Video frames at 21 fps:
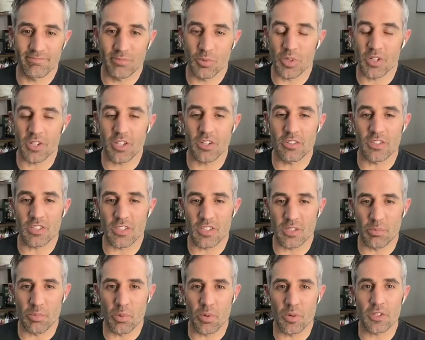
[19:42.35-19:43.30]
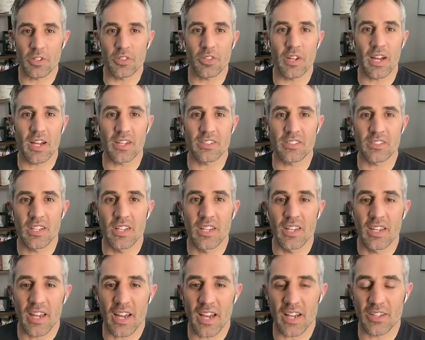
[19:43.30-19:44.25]
We're here to support you guys
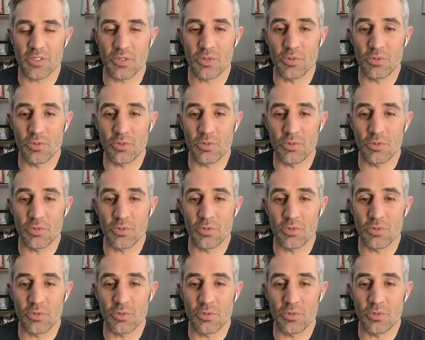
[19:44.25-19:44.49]
as